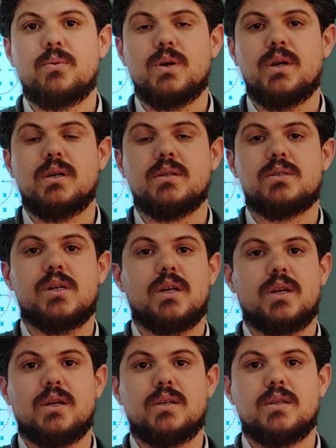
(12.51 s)
we
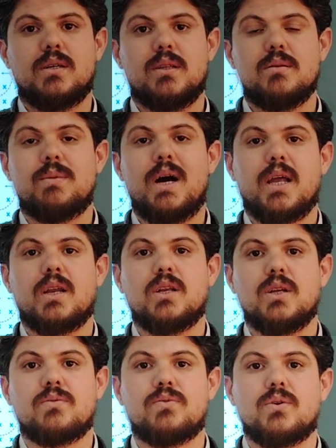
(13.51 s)
studied the
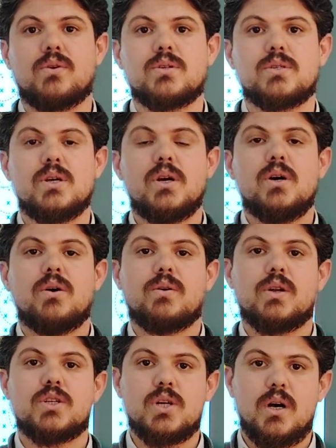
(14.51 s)
magnetic force
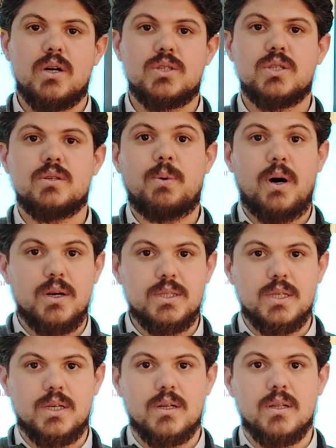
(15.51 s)
on a charged
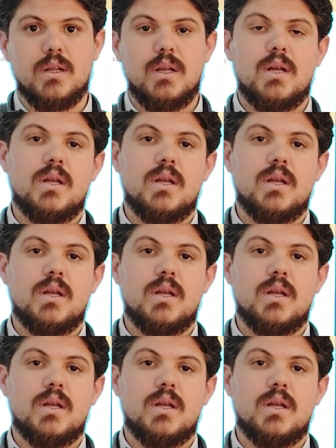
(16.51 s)
particle.